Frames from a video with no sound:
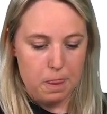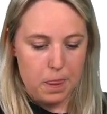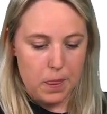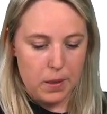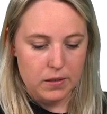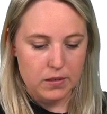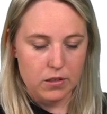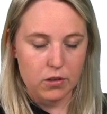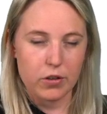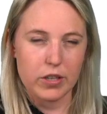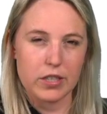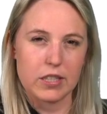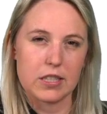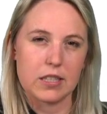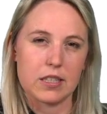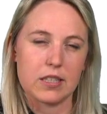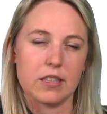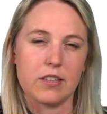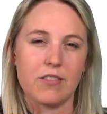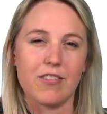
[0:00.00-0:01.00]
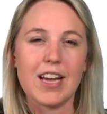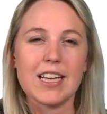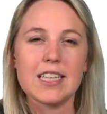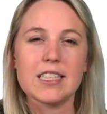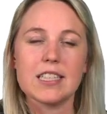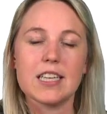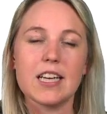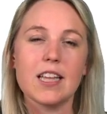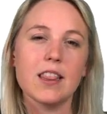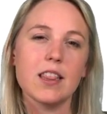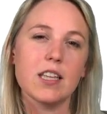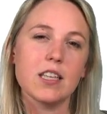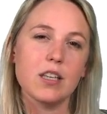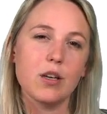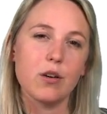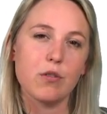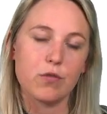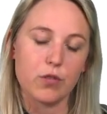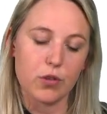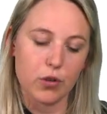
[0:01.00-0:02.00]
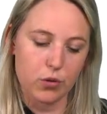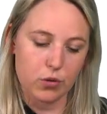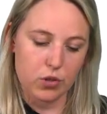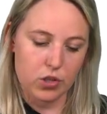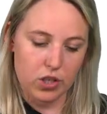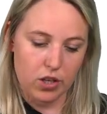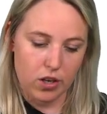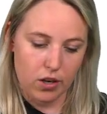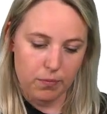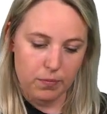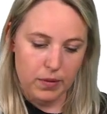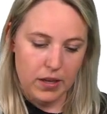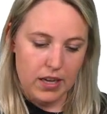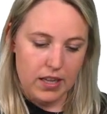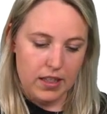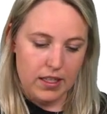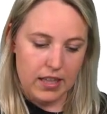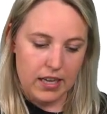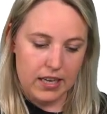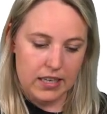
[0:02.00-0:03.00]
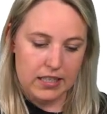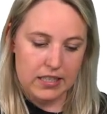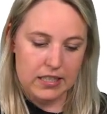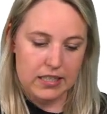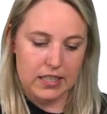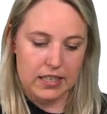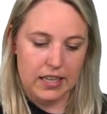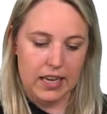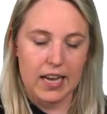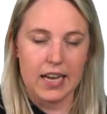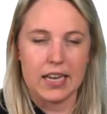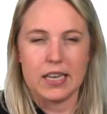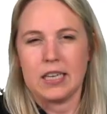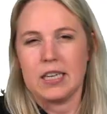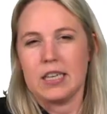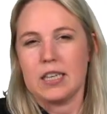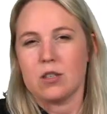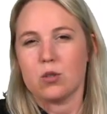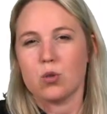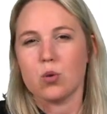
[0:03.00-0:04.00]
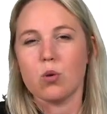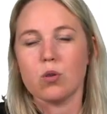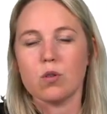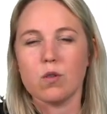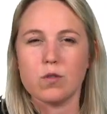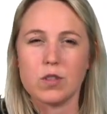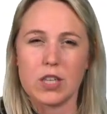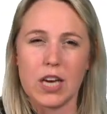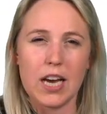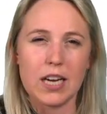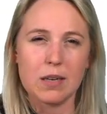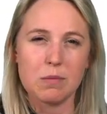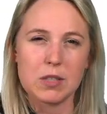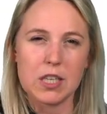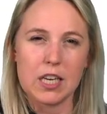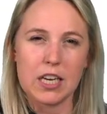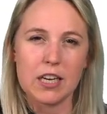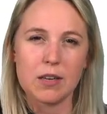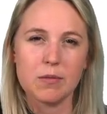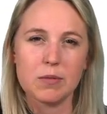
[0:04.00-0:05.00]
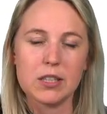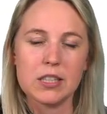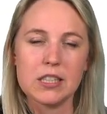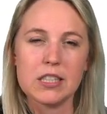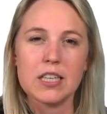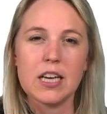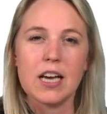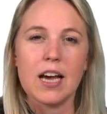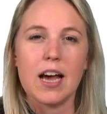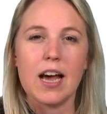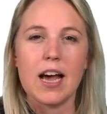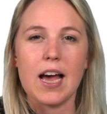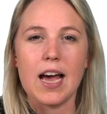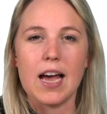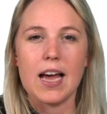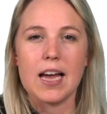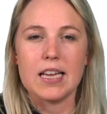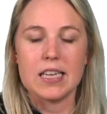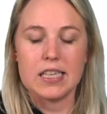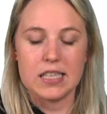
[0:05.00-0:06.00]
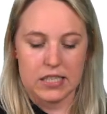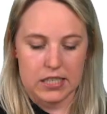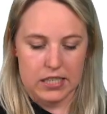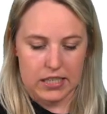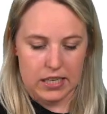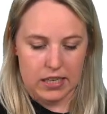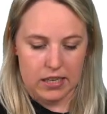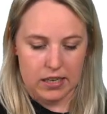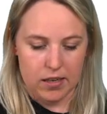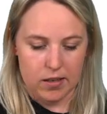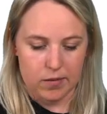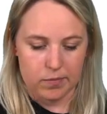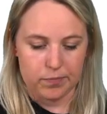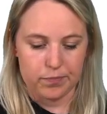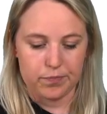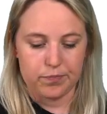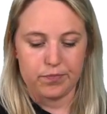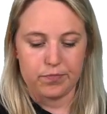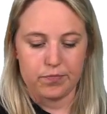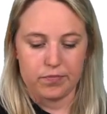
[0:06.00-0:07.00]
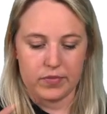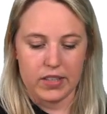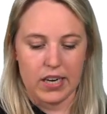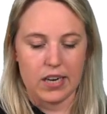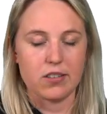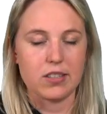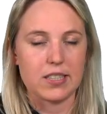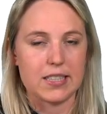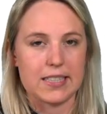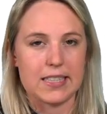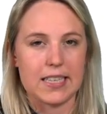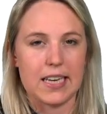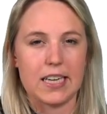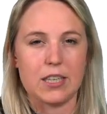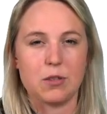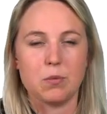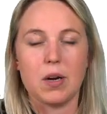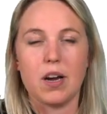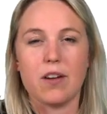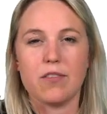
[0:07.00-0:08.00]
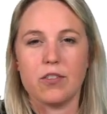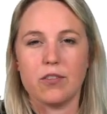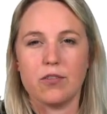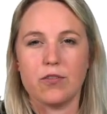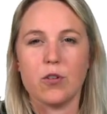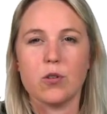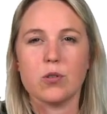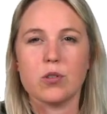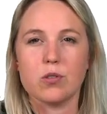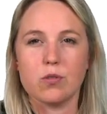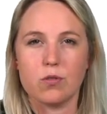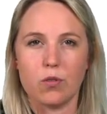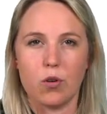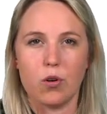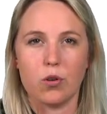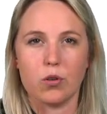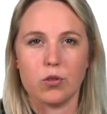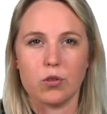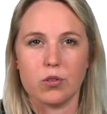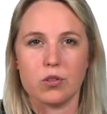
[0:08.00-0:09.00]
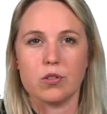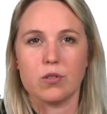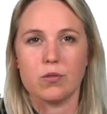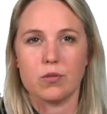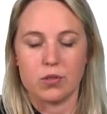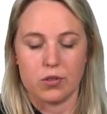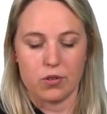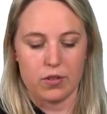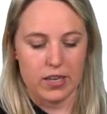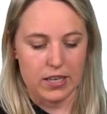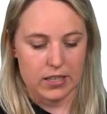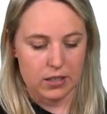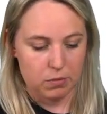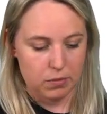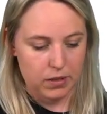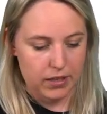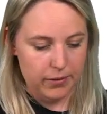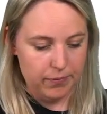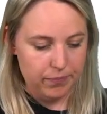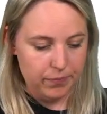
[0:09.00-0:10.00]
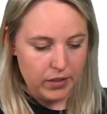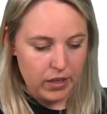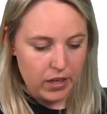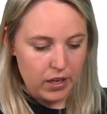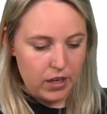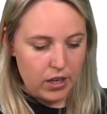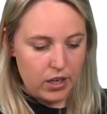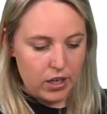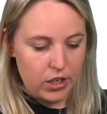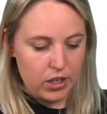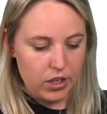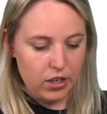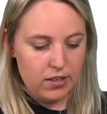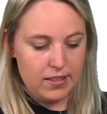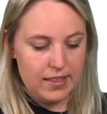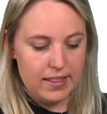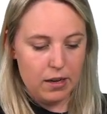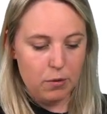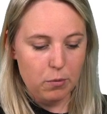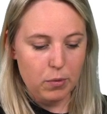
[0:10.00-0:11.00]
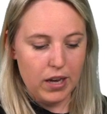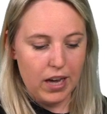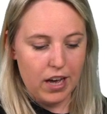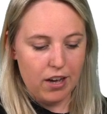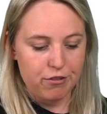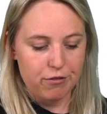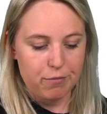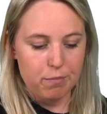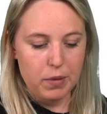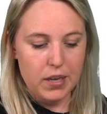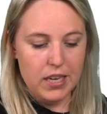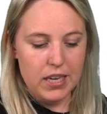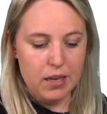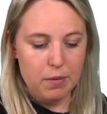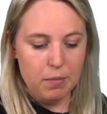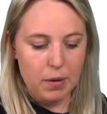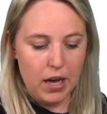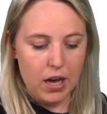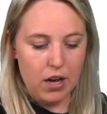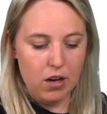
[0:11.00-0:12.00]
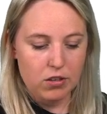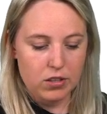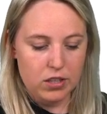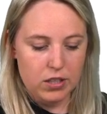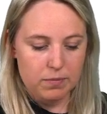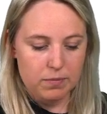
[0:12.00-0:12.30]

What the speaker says: So it's an event in the near future that is, again, sort of timetabled, and there is a date. We have the 1st of August, so that's why. Good, then we have be about.